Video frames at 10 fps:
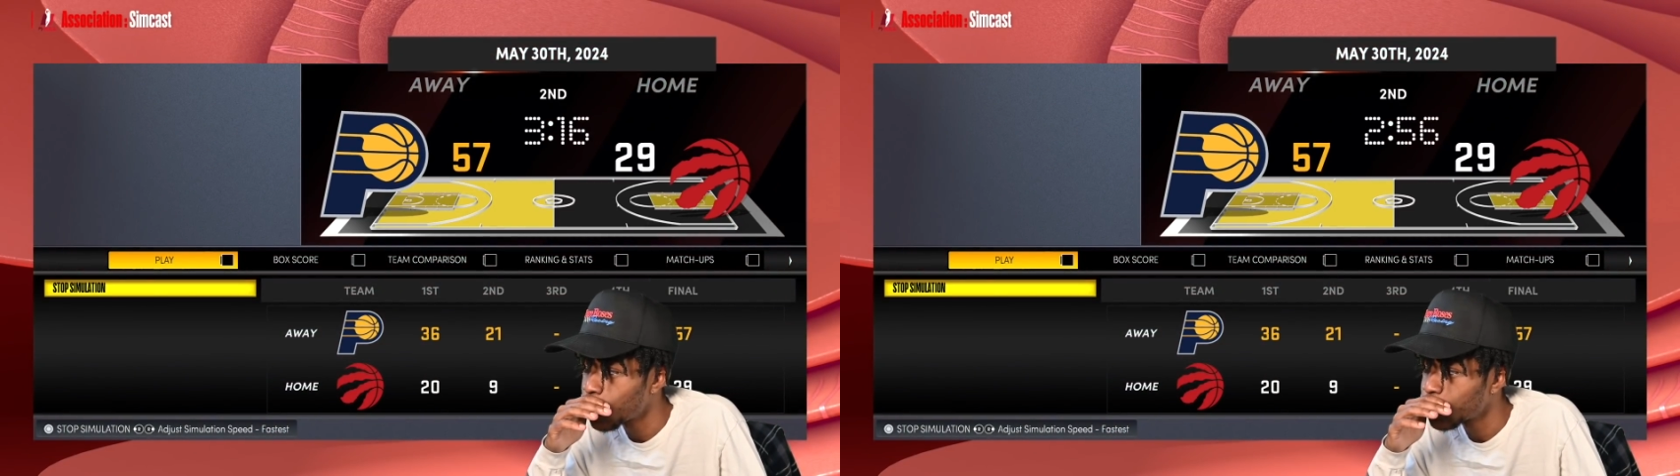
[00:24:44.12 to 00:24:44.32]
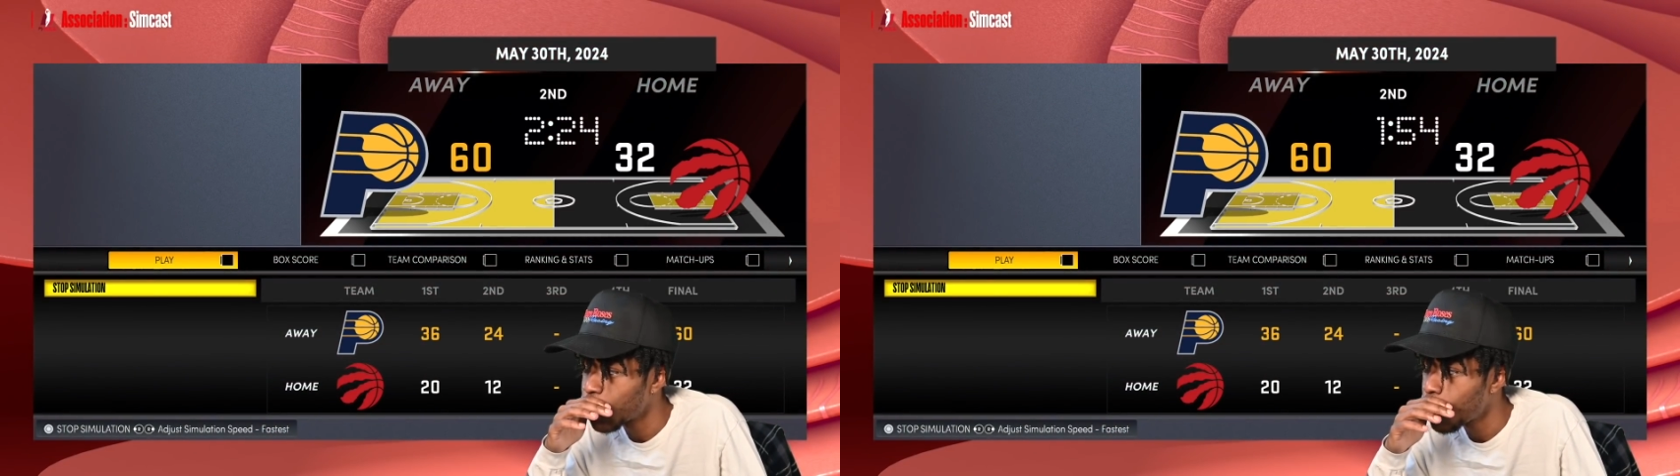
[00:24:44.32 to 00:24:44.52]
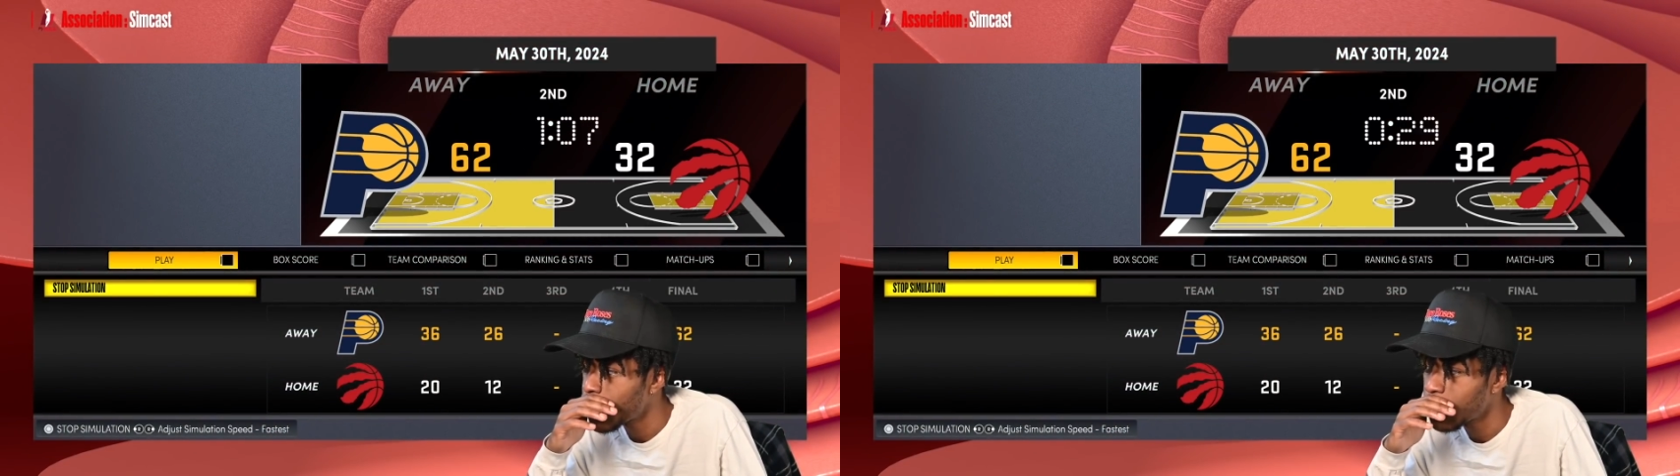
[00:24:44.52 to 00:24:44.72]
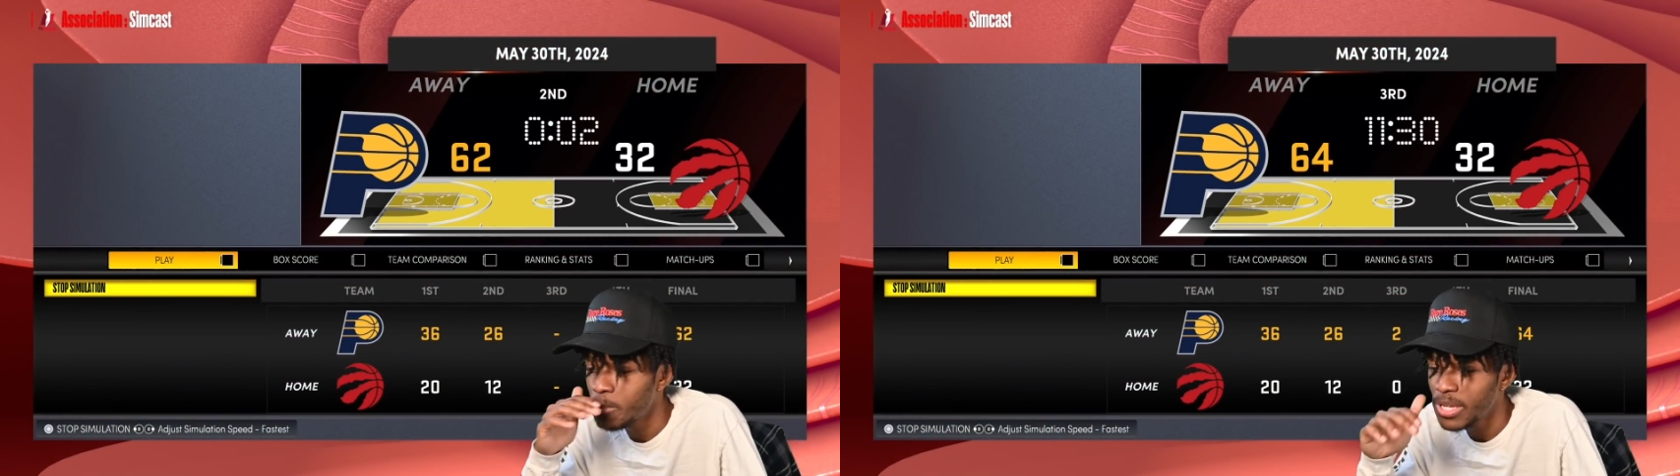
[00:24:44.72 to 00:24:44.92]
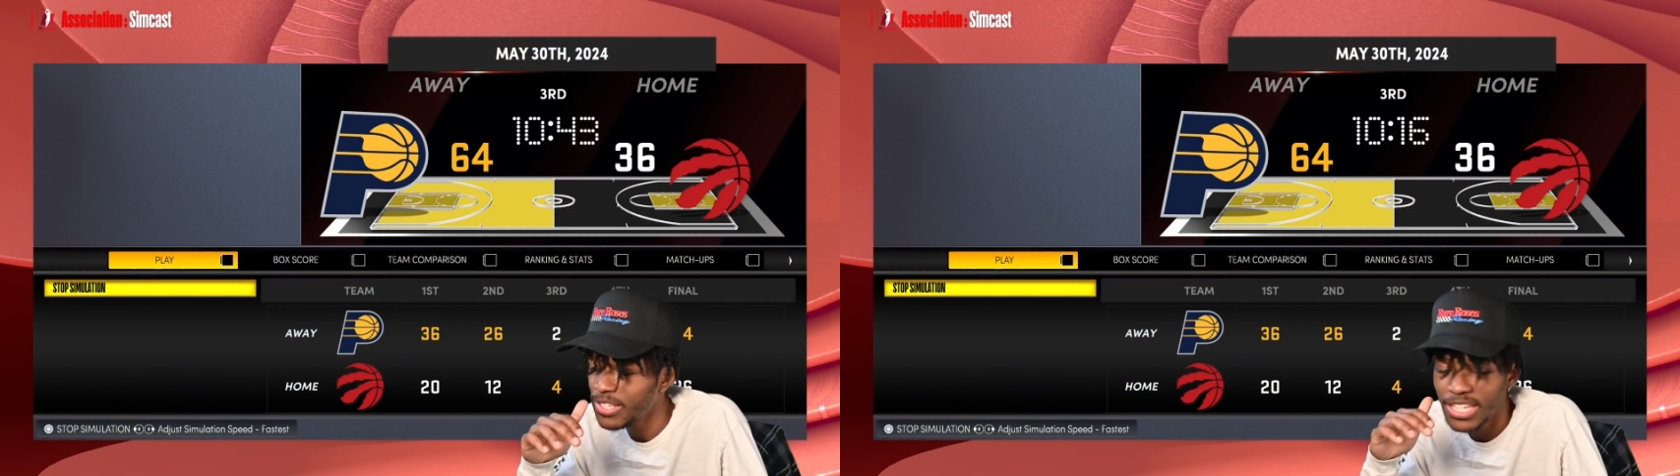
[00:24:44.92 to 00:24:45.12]
You don't want to
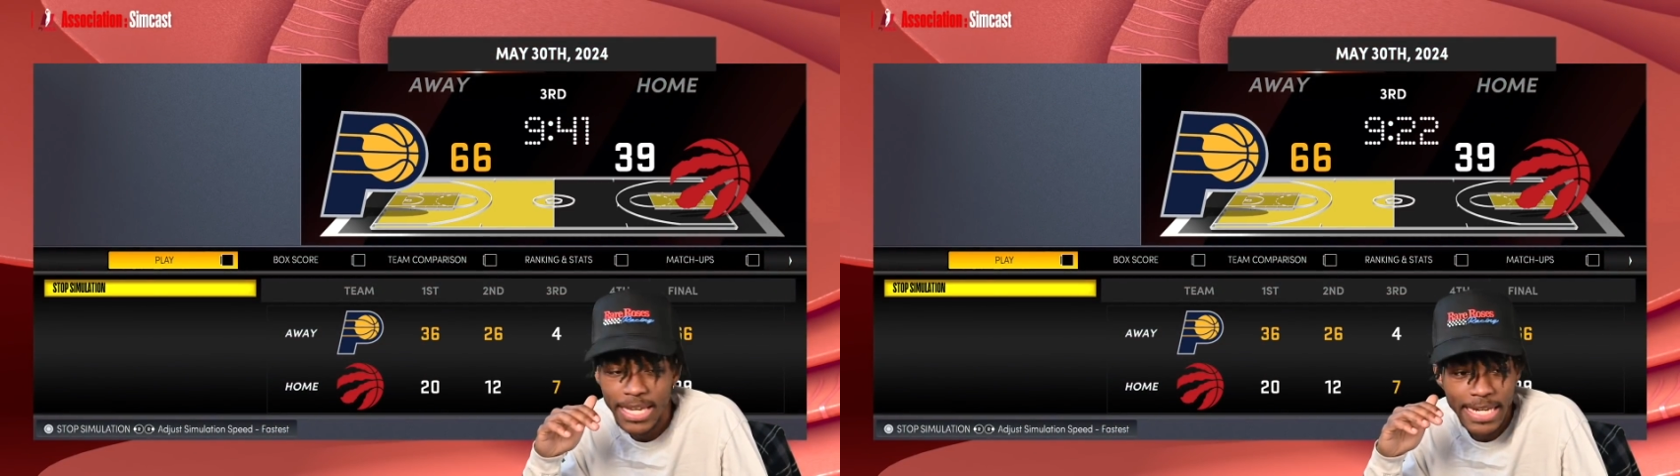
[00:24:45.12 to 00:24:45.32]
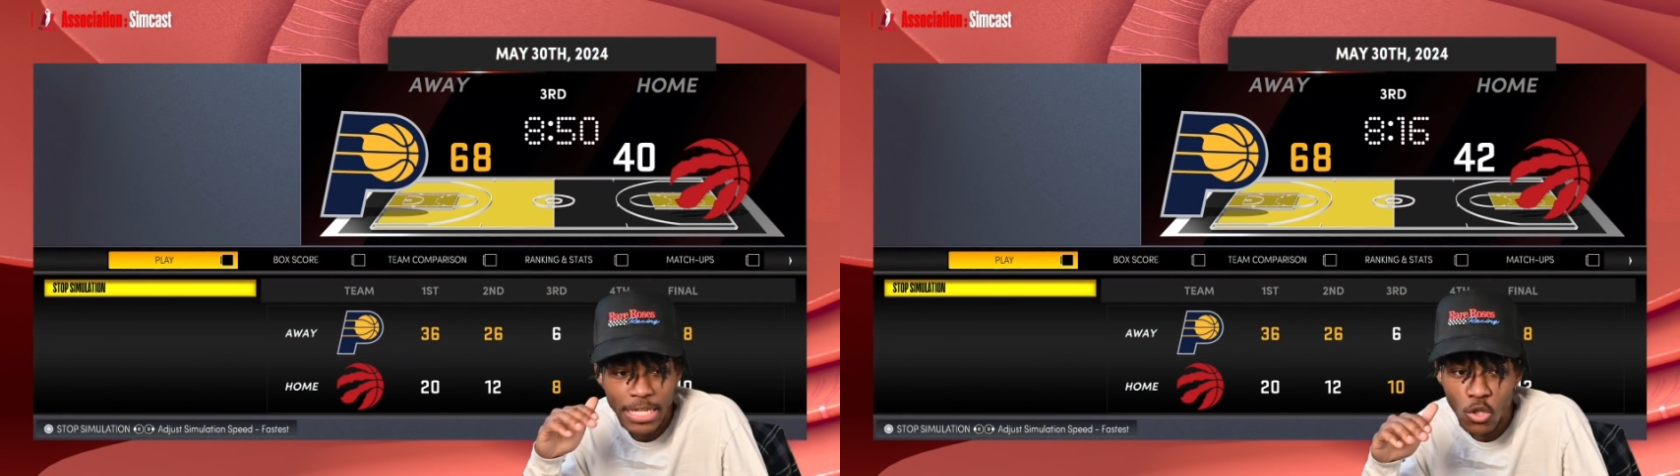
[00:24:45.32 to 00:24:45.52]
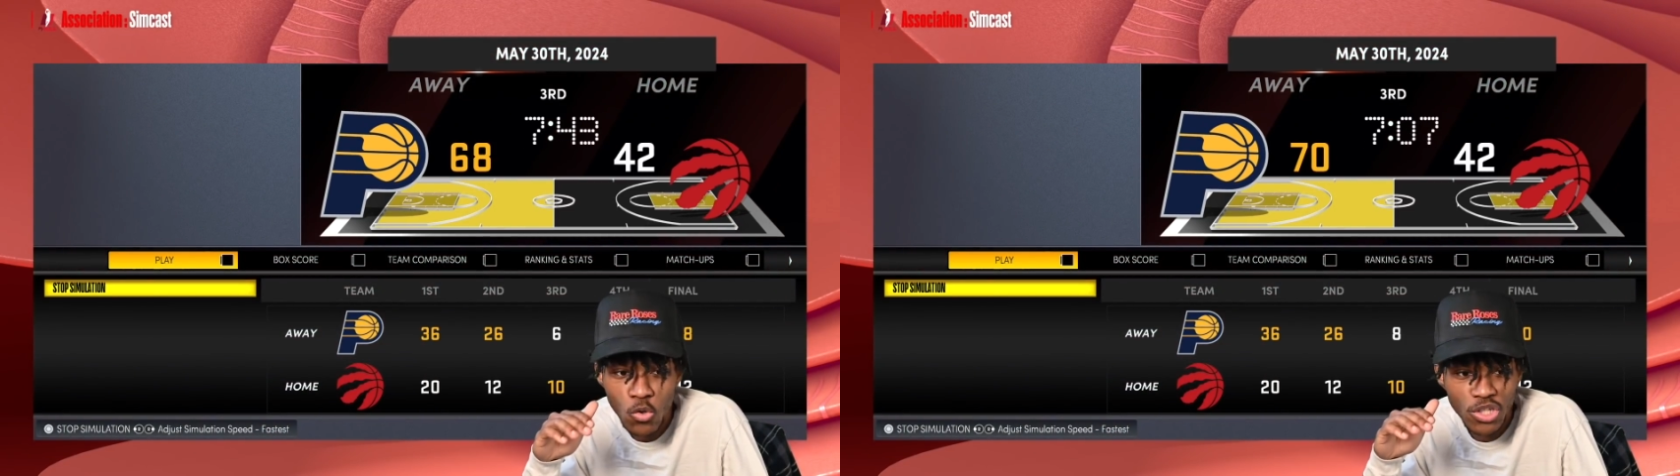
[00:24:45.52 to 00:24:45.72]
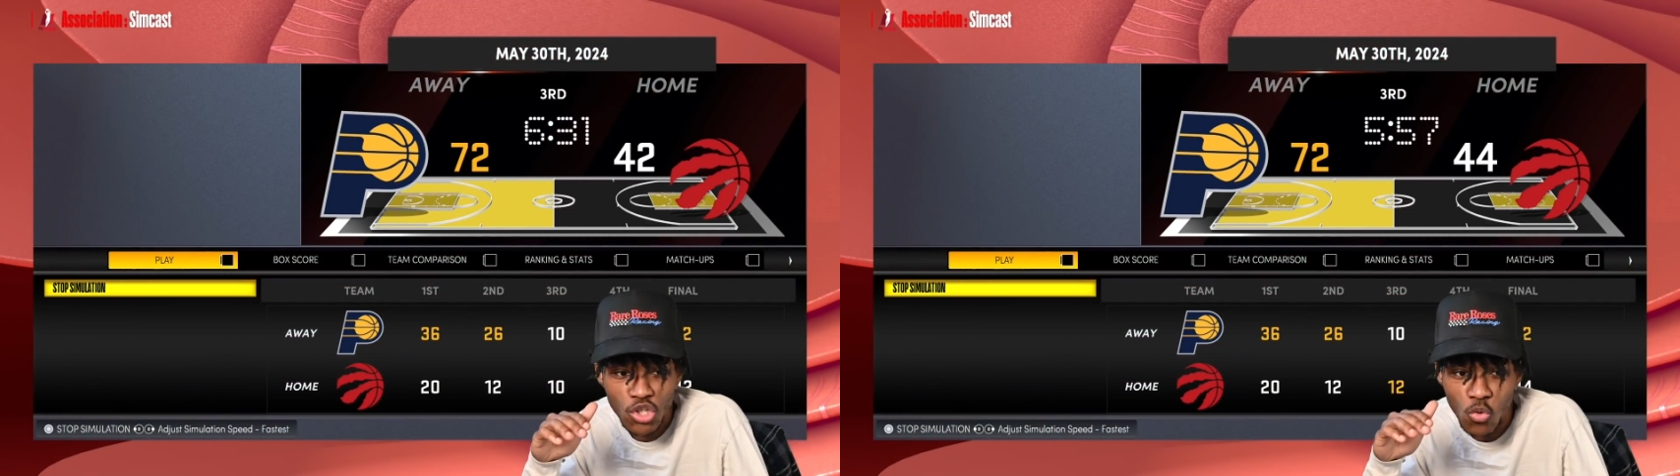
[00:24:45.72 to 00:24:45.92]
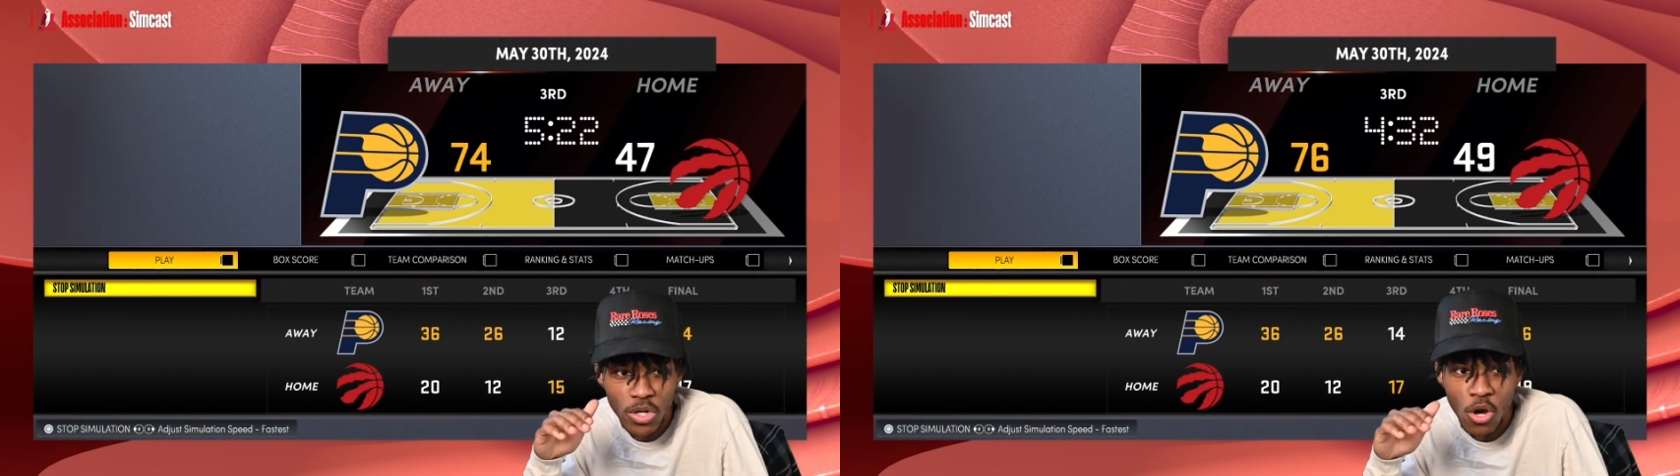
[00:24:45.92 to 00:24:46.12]
be a team that loses
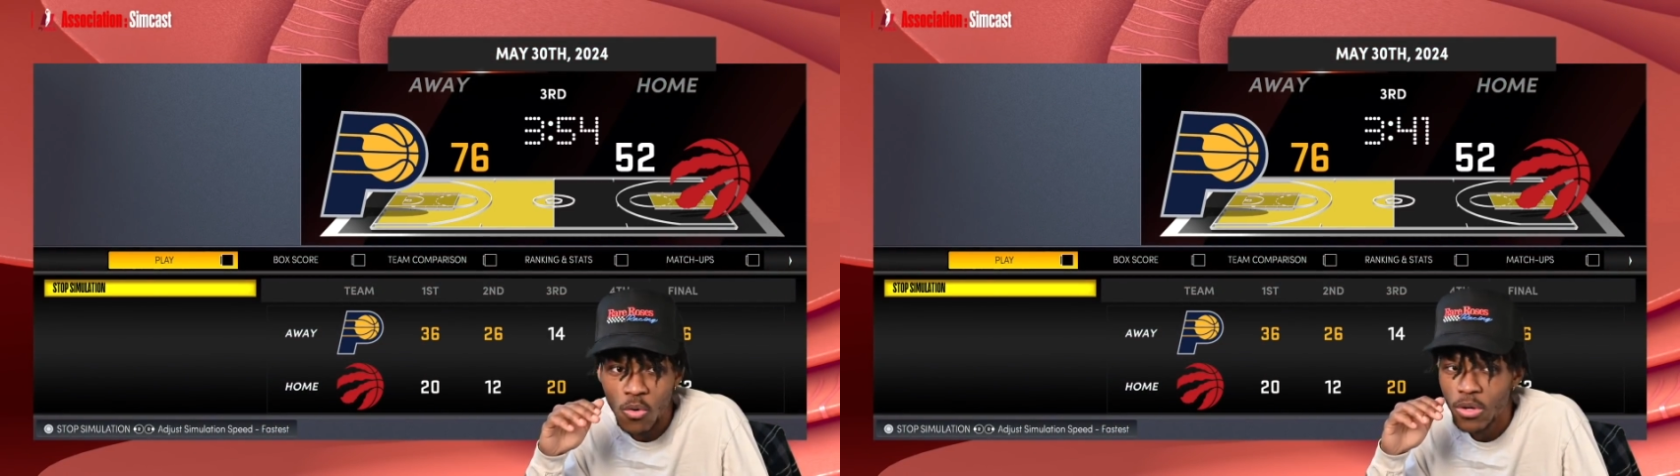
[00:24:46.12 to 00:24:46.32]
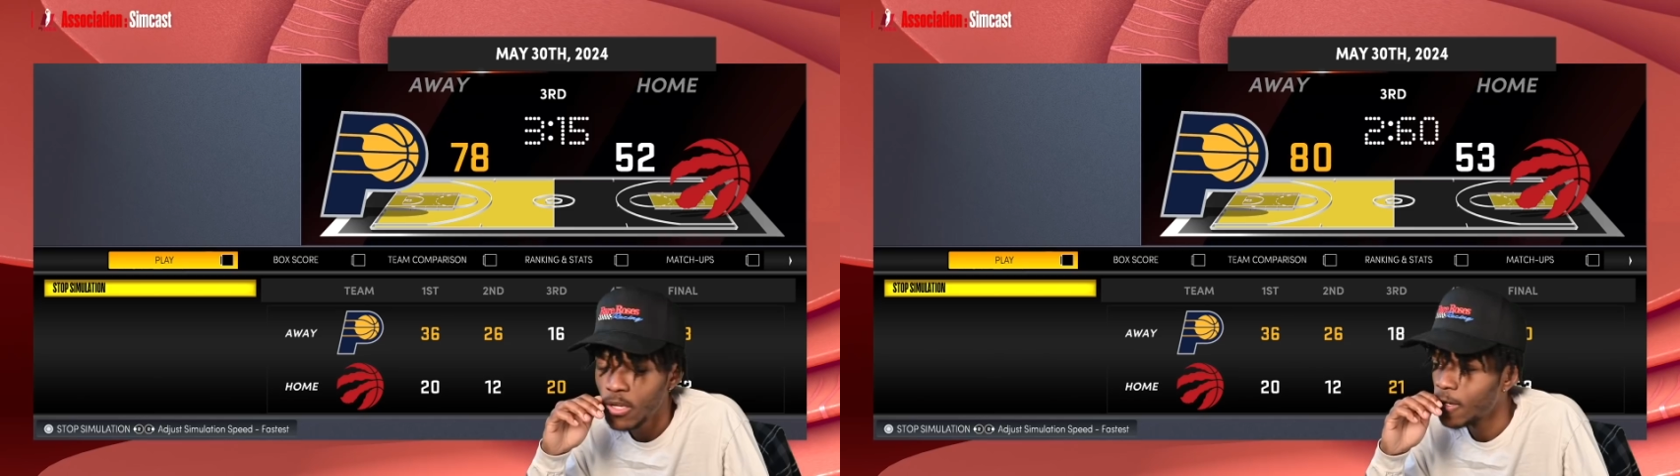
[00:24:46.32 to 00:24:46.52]
2-0.